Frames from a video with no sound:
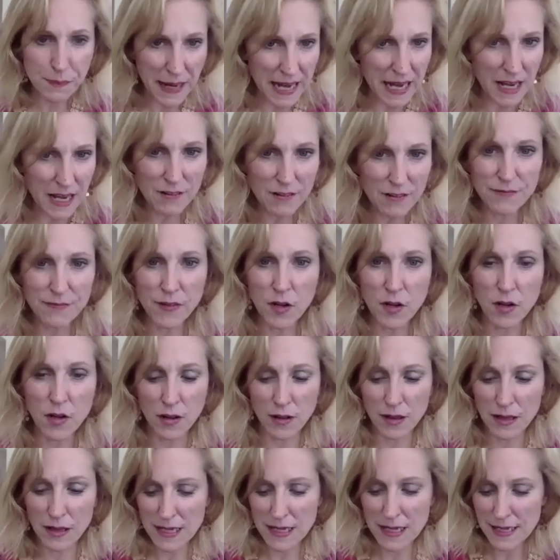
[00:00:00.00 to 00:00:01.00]

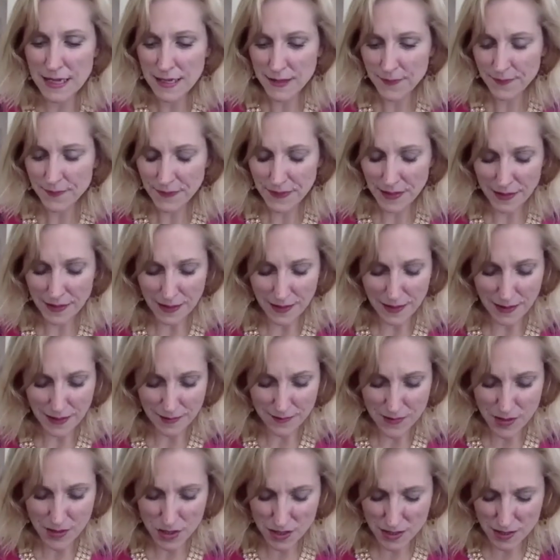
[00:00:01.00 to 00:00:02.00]
painful, uh,
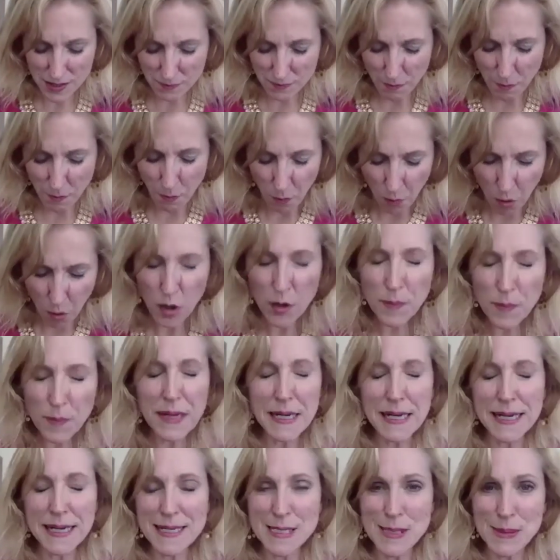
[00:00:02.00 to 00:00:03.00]
just
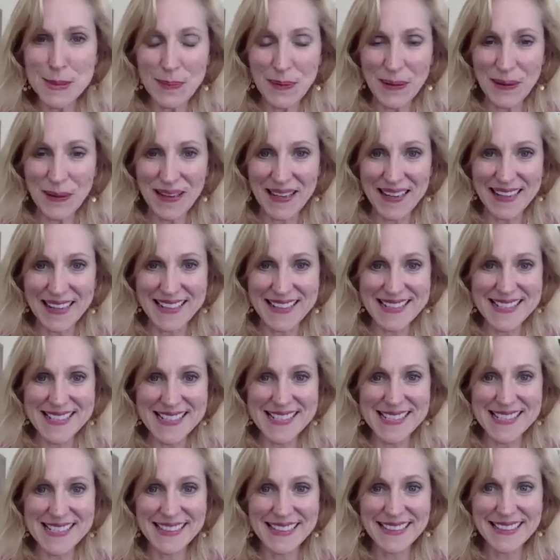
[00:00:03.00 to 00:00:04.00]
morbid
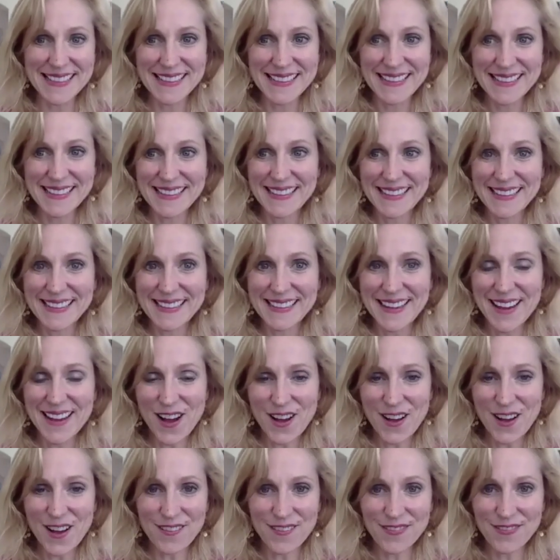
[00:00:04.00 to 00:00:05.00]
experience
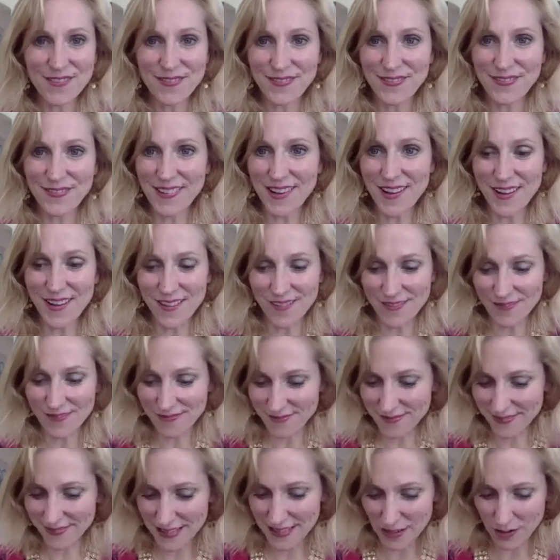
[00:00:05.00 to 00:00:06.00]
of,
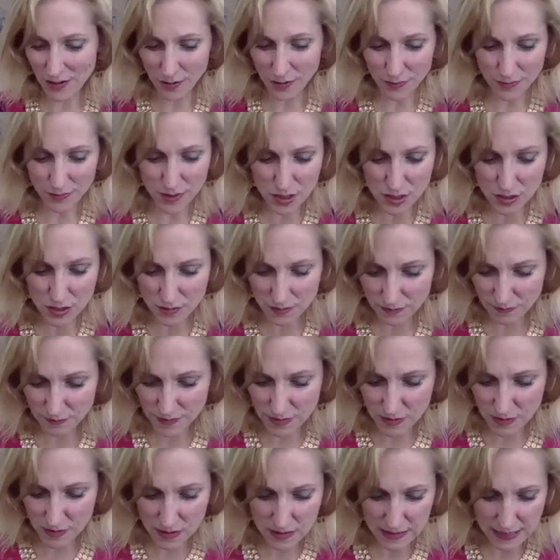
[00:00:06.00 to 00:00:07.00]
of you know,
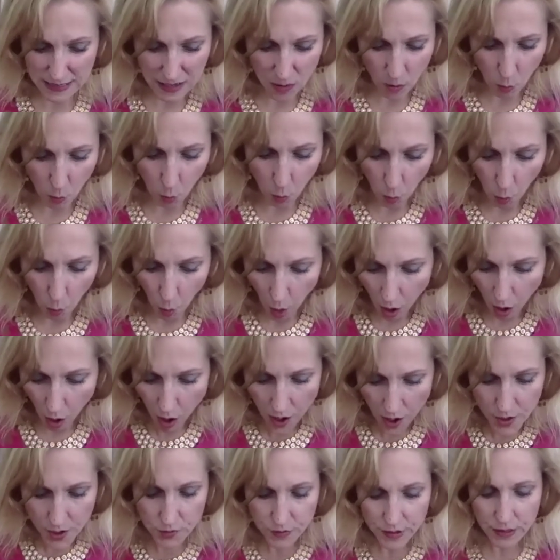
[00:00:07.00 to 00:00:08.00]
kind of
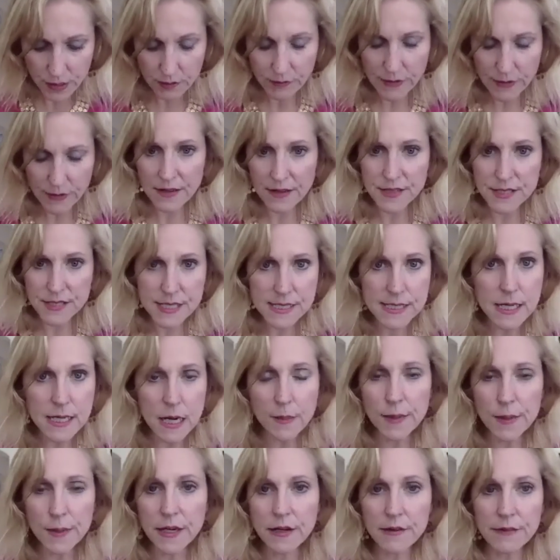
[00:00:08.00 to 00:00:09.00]
wandering around,
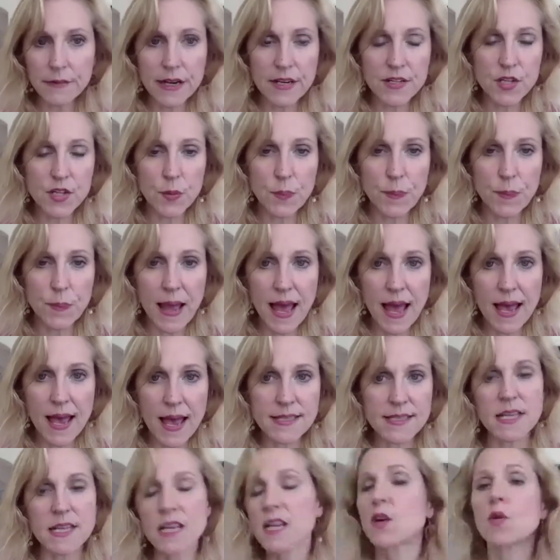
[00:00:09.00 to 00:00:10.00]
stumbling around your
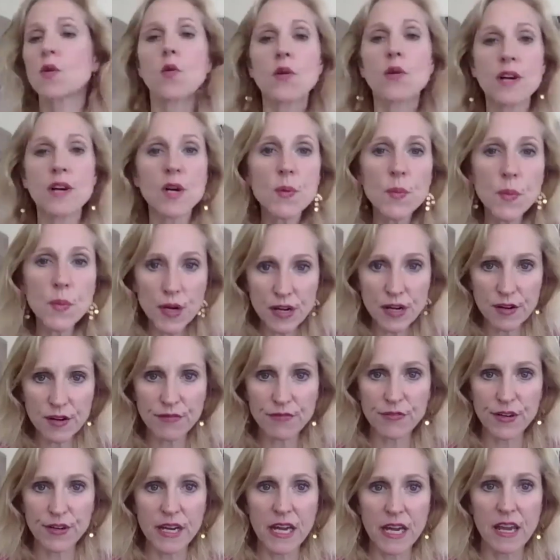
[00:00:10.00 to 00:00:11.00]
past in order to break
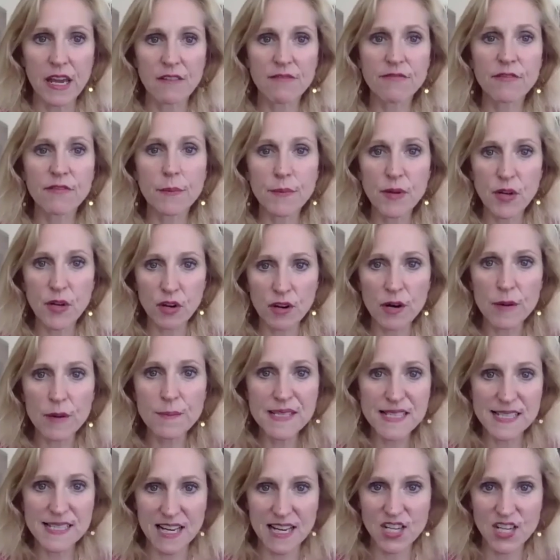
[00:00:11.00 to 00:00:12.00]
free from your
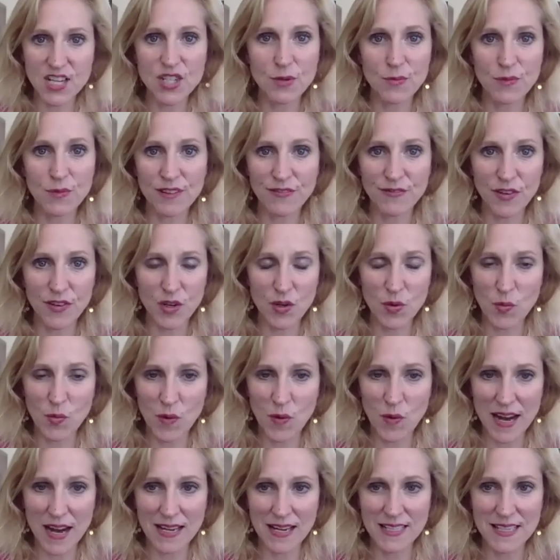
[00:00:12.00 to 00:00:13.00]
obsession with food and
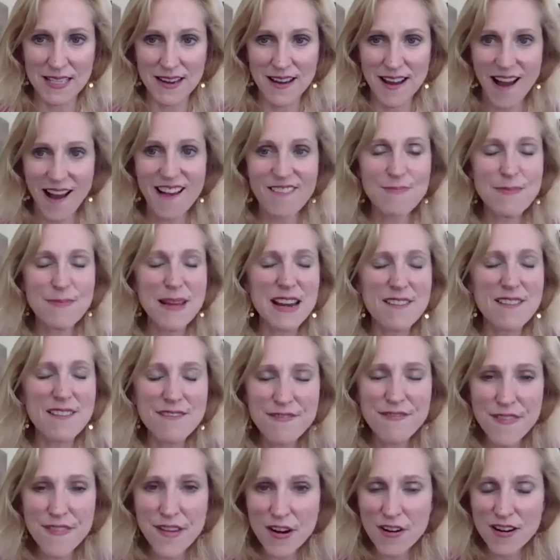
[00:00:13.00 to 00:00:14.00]
weight. I've made it
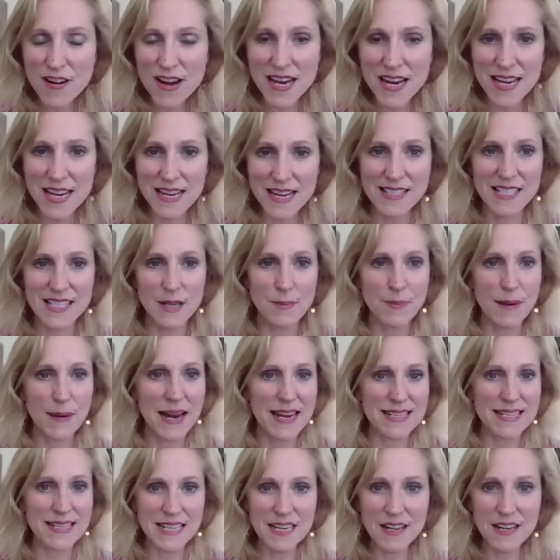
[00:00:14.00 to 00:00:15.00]
very easy by
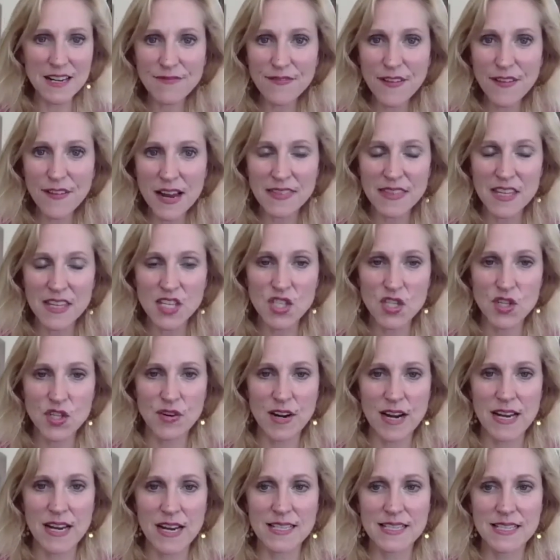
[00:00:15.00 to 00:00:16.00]
identifying these
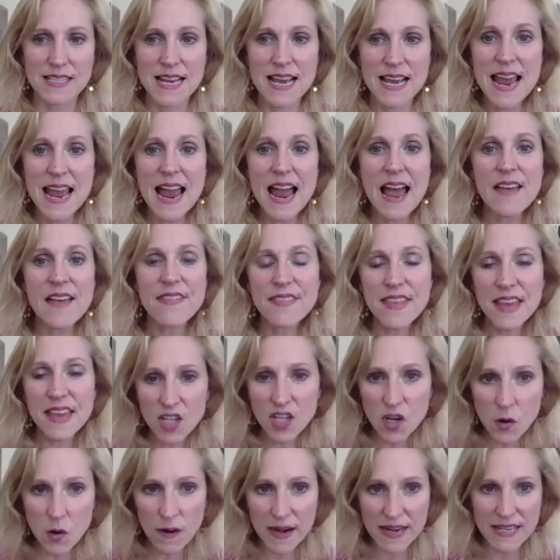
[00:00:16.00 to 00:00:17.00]
traits and then
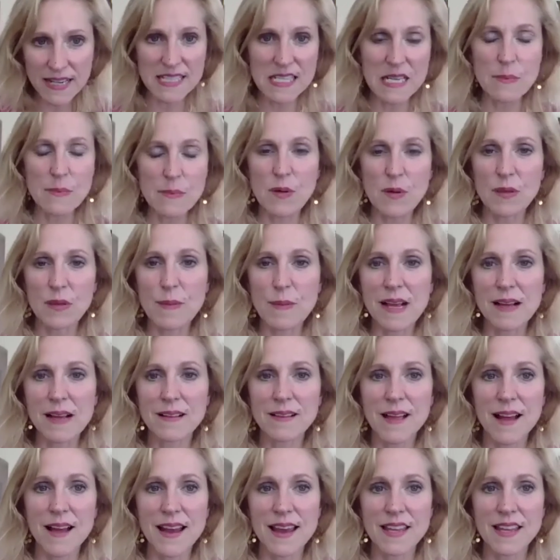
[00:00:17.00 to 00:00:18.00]
going deep with my
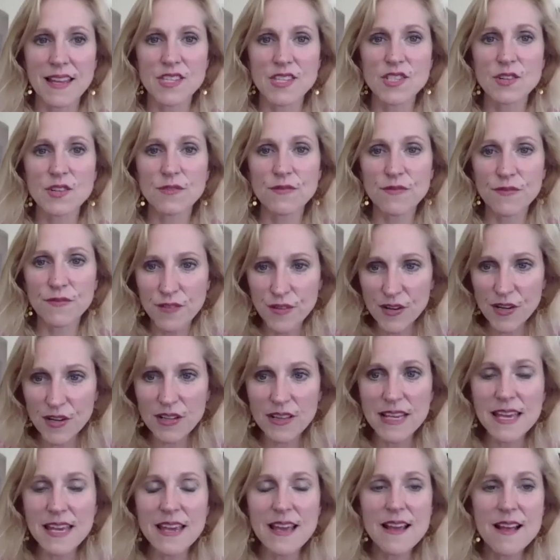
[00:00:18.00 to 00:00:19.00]
clients to
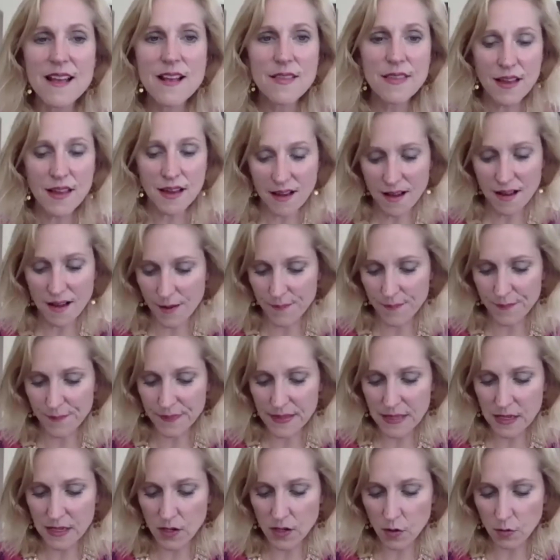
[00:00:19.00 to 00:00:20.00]
really Um,
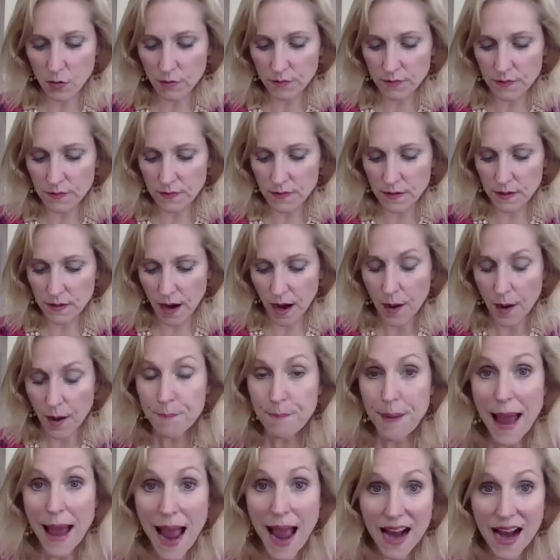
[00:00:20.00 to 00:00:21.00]
you know,
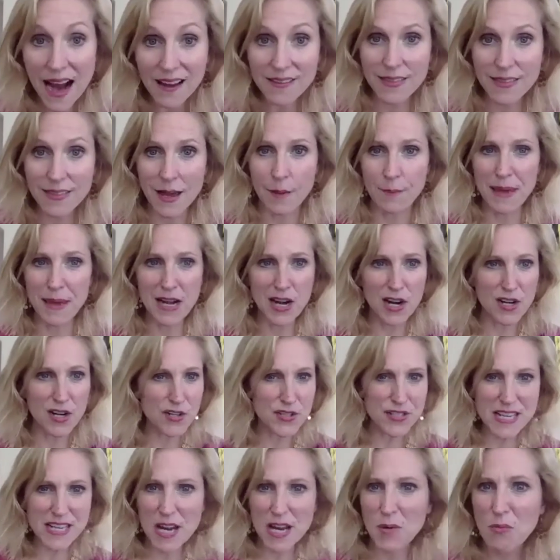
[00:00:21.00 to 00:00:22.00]
unpack them and
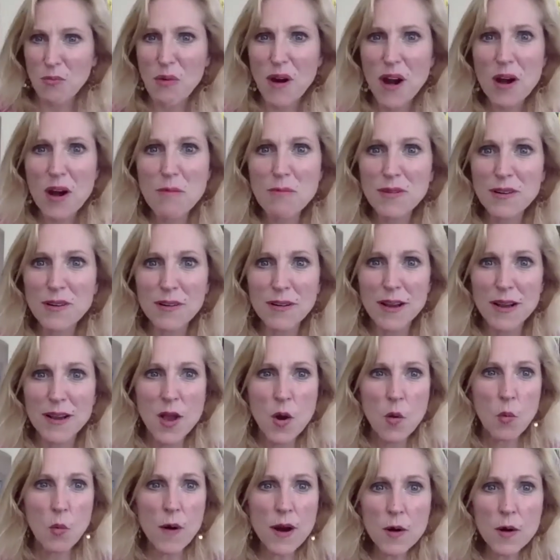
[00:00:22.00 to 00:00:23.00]
understand where we're,
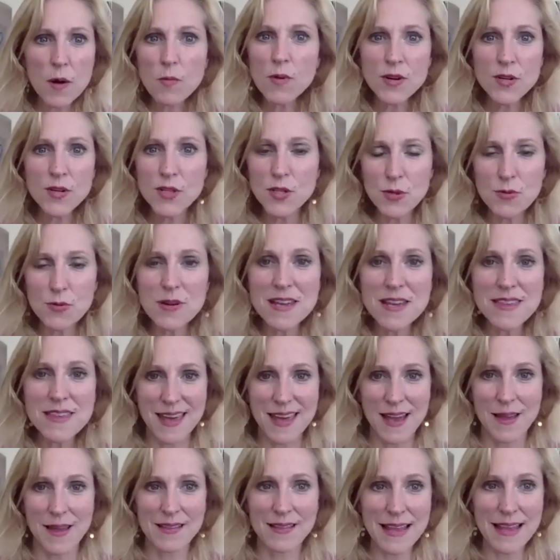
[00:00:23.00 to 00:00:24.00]
where we're doing
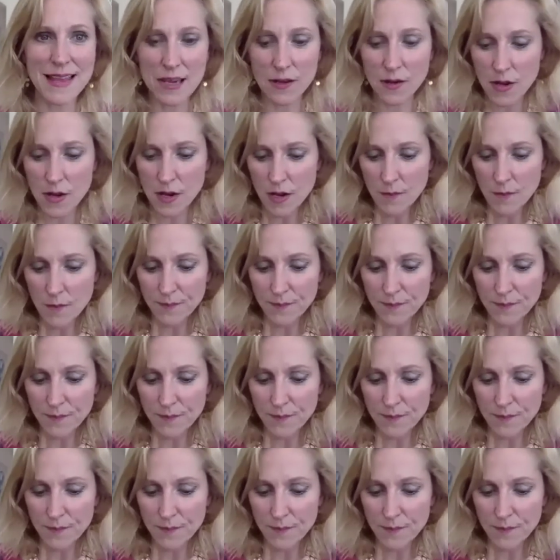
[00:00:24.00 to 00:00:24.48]
that. Like